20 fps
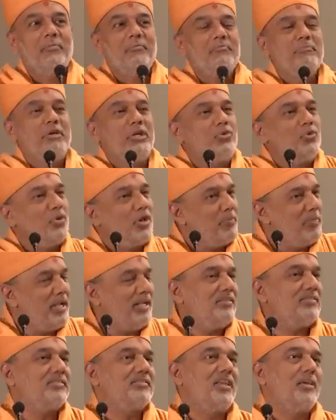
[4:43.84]
But to
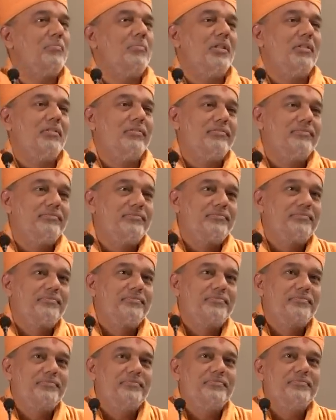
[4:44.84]
remain stable,
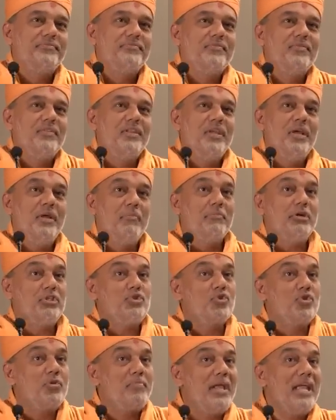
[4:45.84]
but
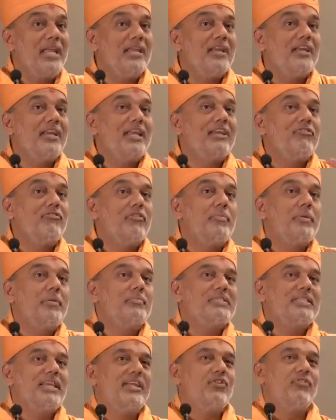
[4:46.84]
to remain in an equilibrium
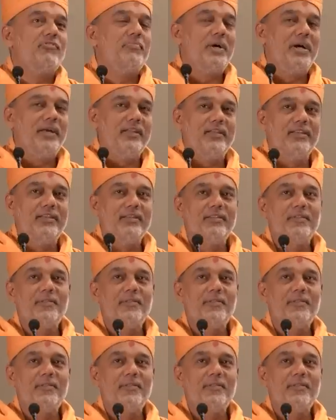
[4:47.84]
state of mind,